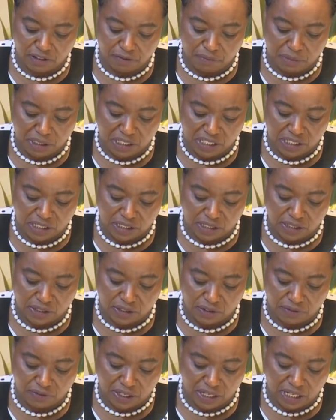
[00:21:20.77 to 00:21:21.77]
of Ministers
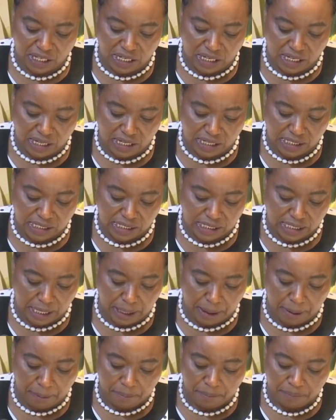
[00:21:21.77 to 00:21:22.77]
of the
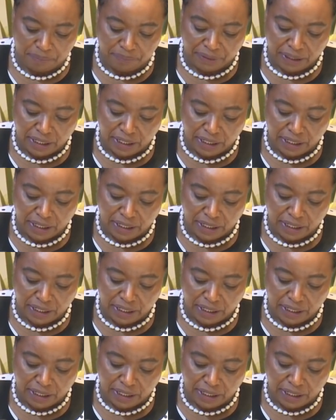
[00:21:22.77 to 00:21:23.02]
EAC